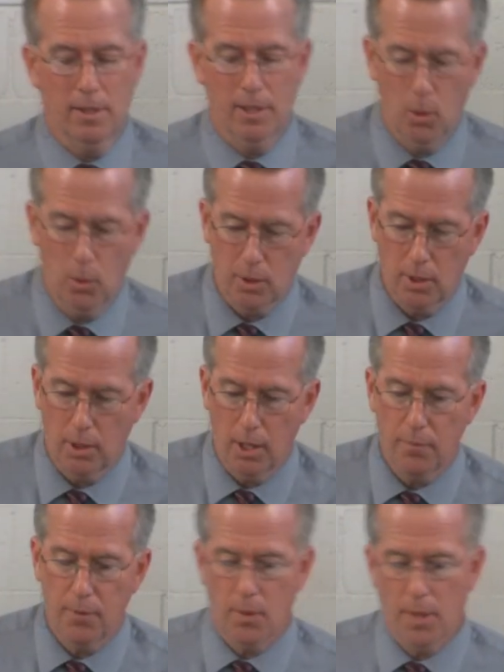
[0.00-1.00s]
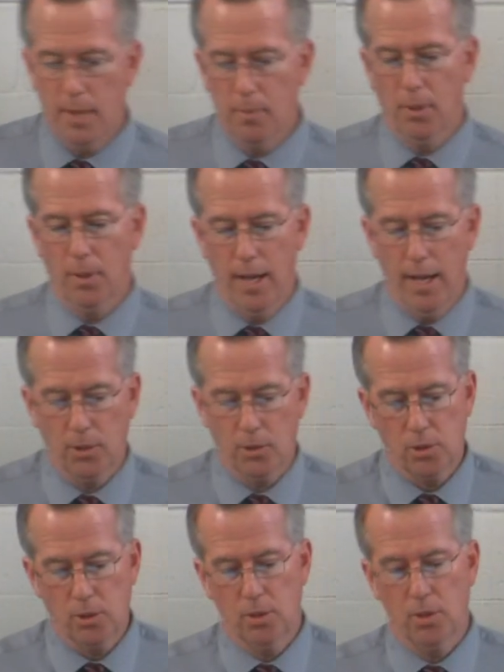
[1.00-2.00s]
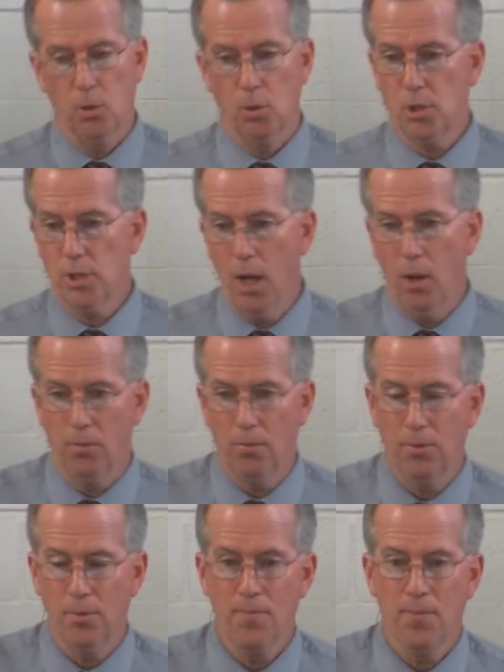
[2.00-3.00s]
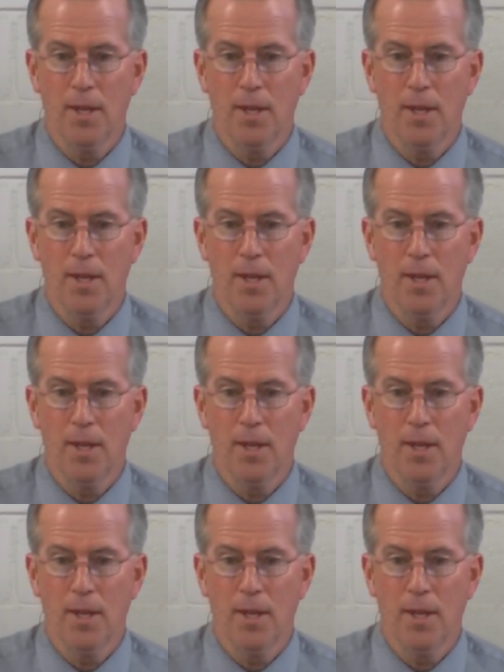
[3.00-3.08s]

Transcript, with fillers: you are to love your neighbor as yourself.